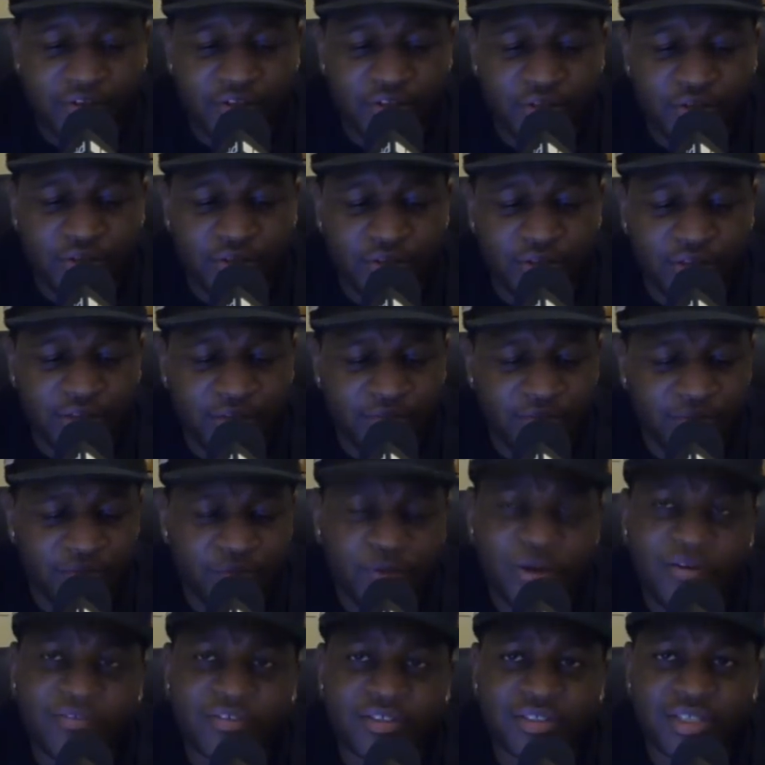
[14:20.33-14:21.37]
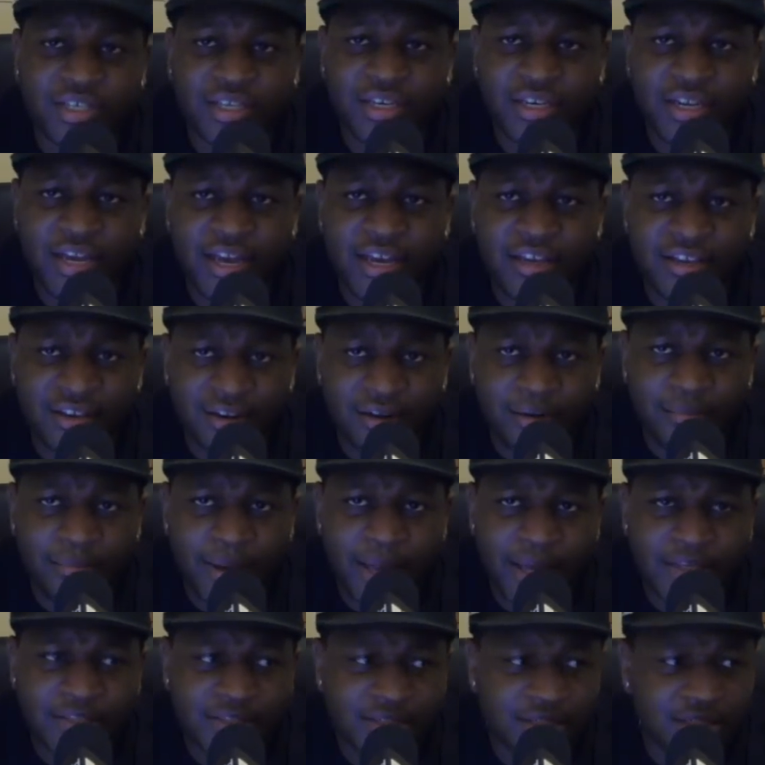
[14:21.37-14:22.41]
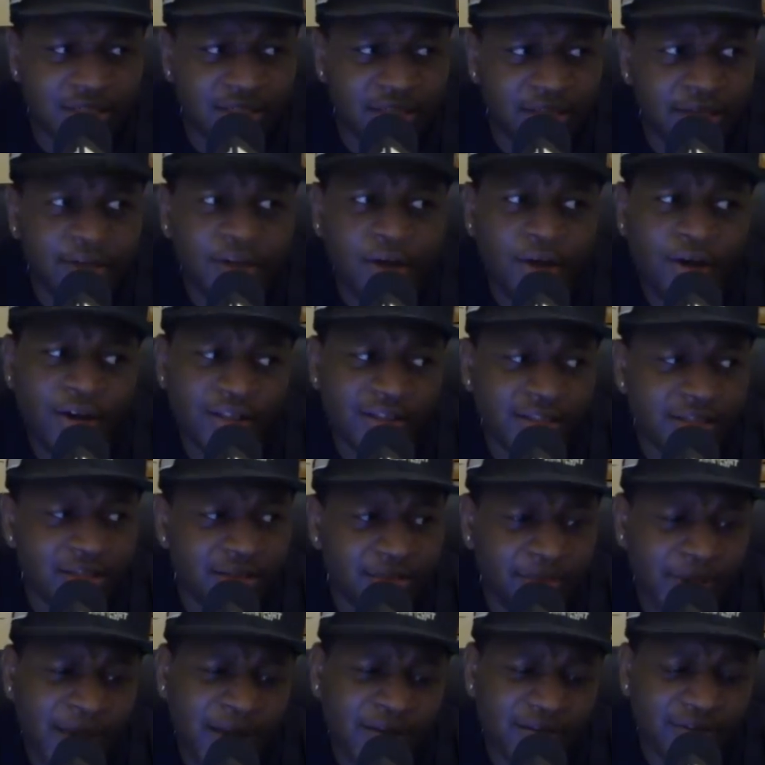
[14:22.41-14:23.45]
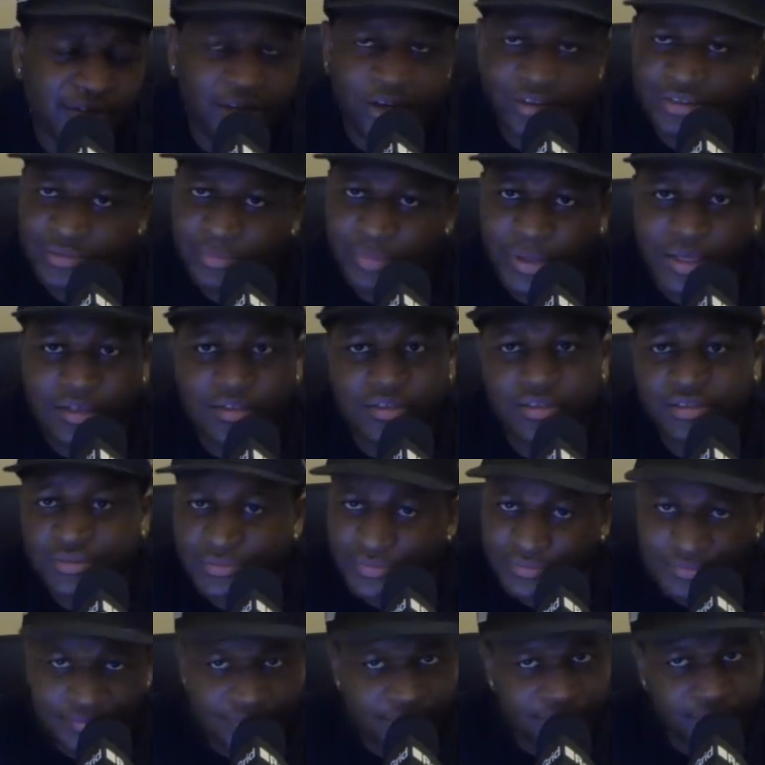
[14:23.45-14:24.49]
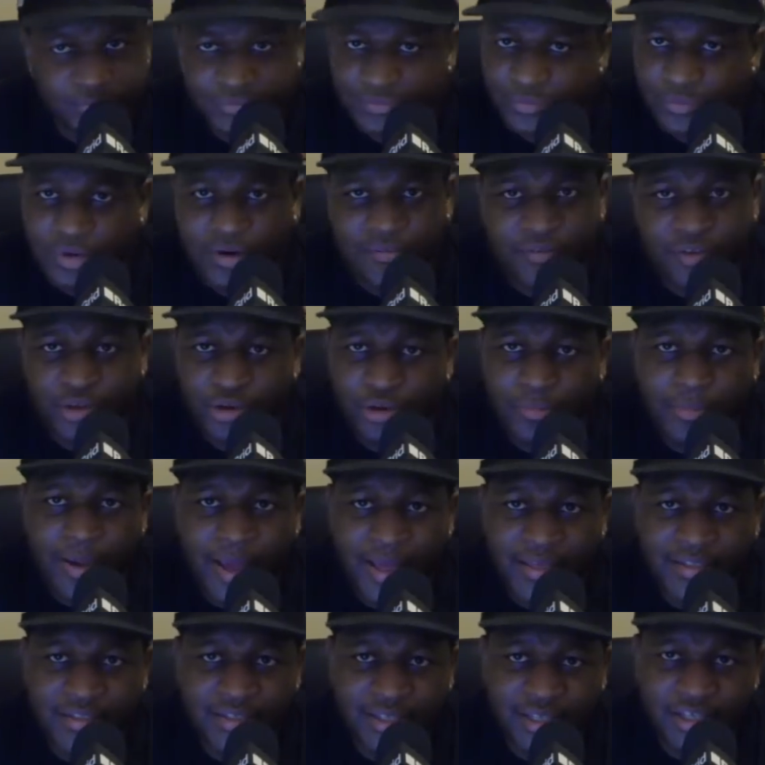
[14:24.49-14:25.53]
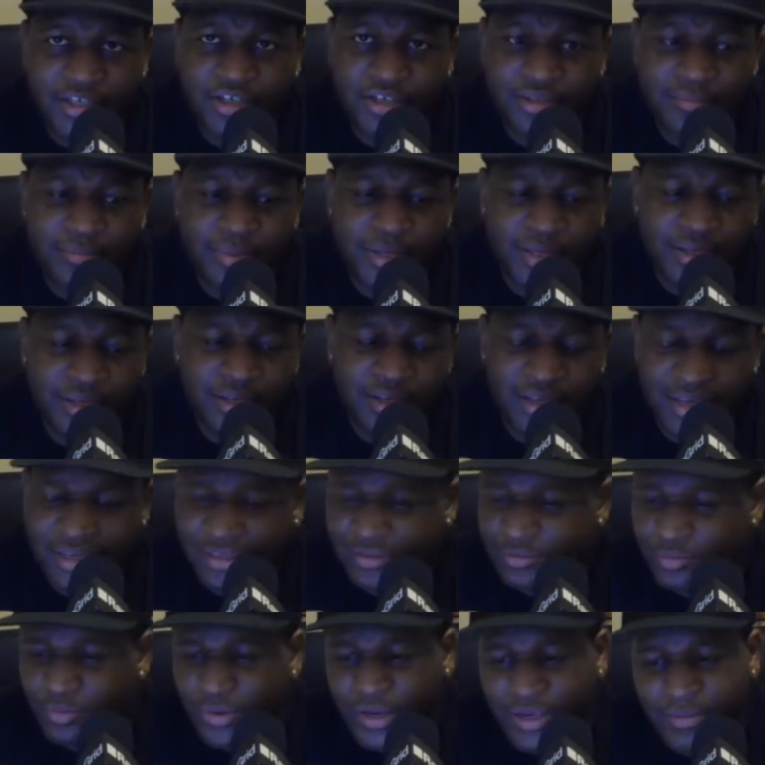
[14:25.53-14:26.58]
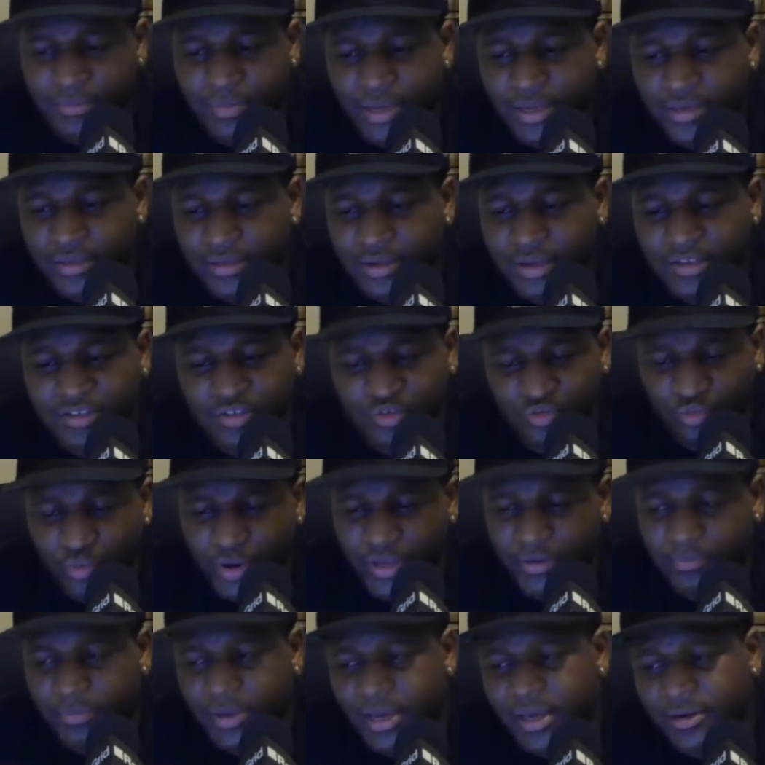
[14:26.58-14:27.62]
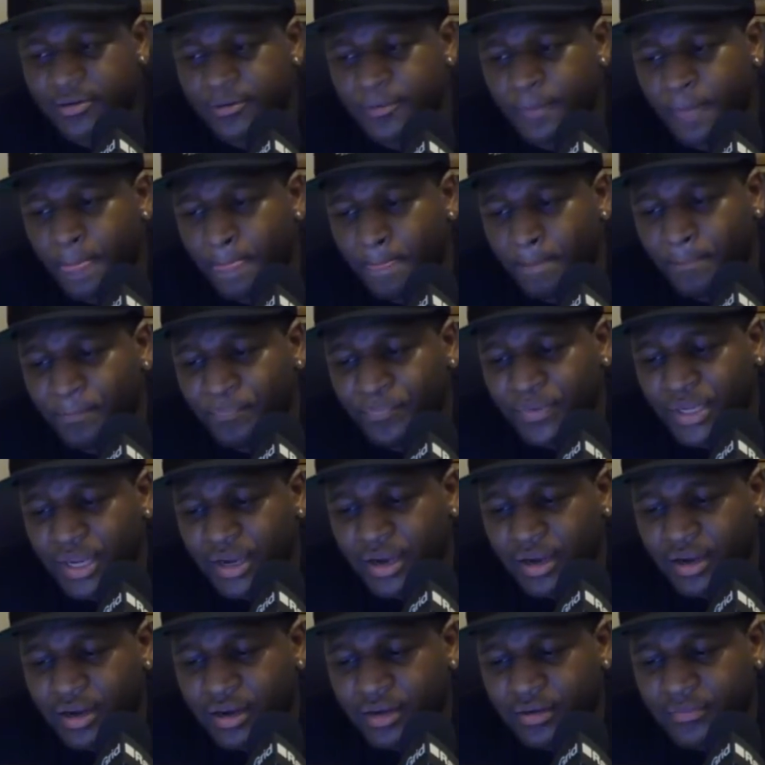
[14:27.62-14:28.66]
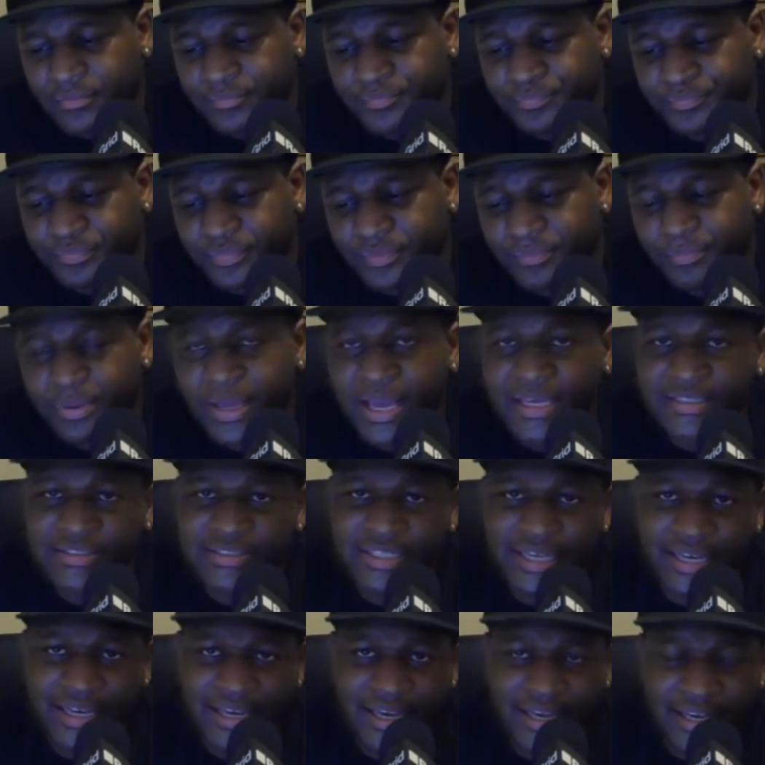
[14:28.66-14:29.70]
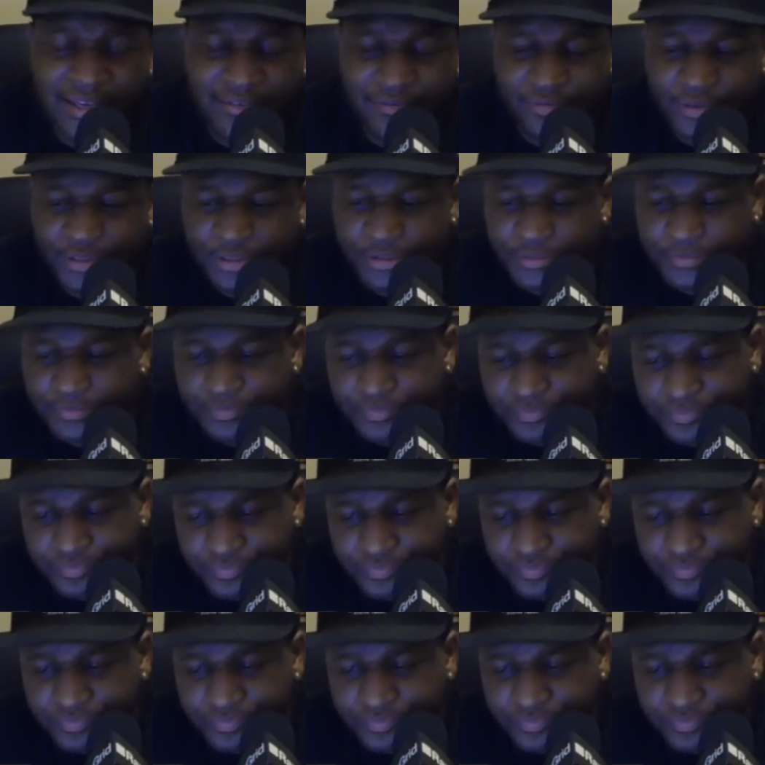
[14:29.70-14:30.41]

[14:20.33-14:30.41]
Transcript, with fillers: you if, if you haven't seen it yet you're imagining like yo i think the battle no it's better whatever you imagine it could be is way better. It's great battle. Um, Pat Stay and Aye Verb.